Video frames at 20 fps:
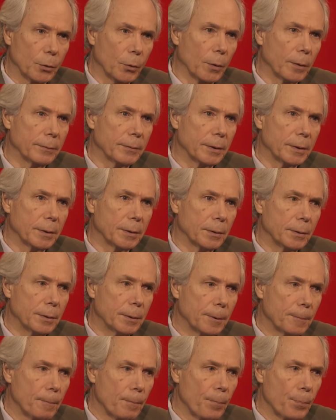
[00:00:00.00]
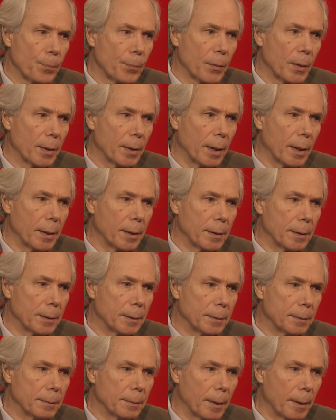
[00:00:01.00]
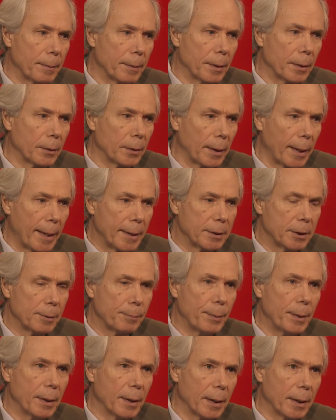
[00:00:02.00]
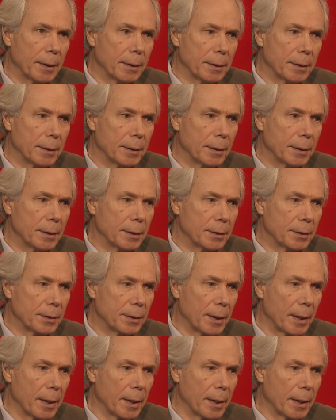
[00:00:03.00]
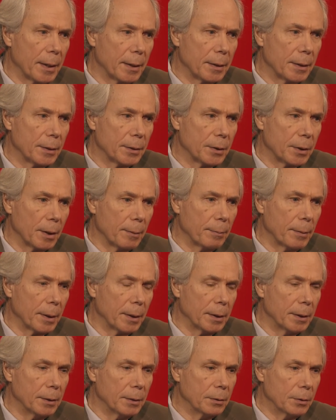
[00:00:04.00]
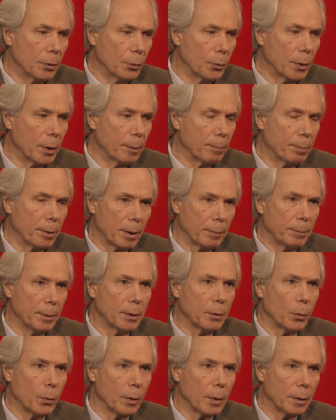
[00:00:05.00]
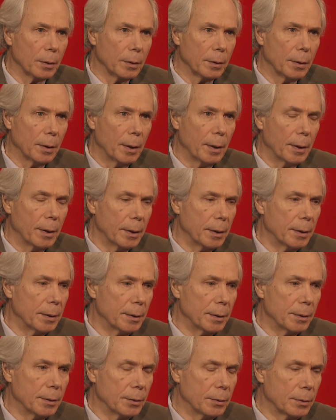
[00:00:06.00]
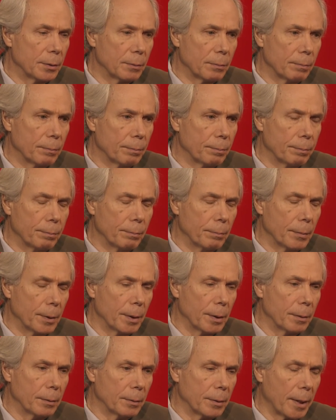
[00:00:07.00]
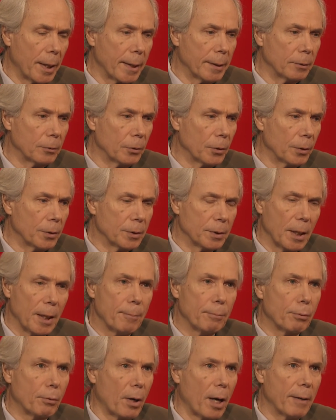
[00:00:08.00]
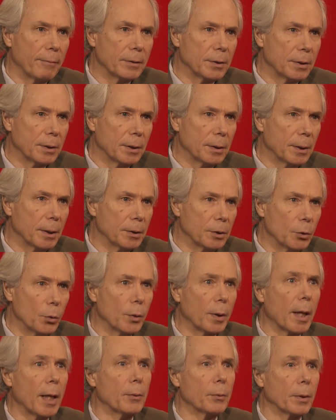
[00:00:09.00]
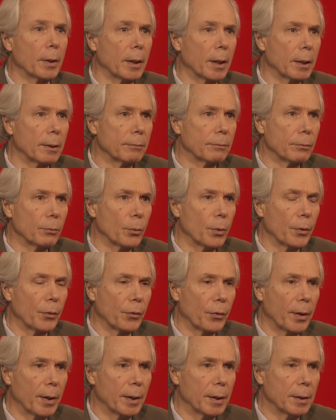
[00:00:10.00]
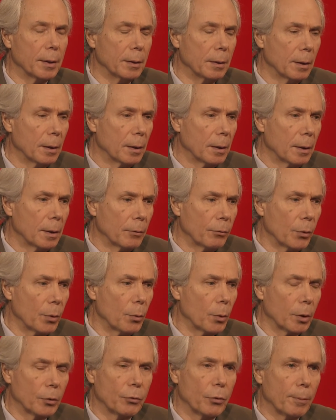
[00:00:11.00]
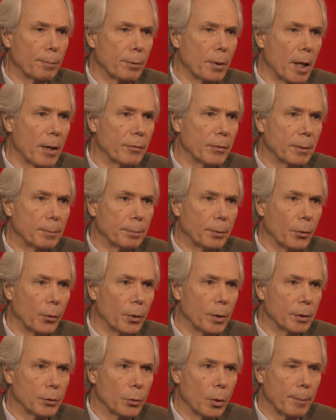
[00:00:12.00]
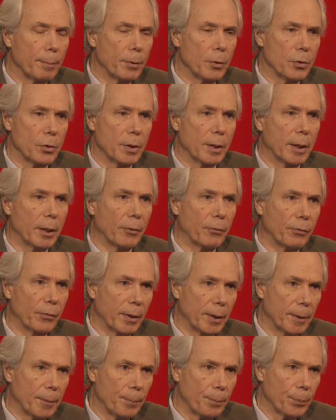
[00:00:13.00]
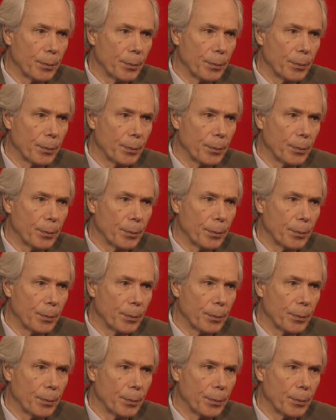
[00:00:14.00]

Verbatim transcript: officers. I mean, the logic behind it is that somebody doing public work is entitled to the same privacy that you and I would have if we worked for a private employer, to our personnel file.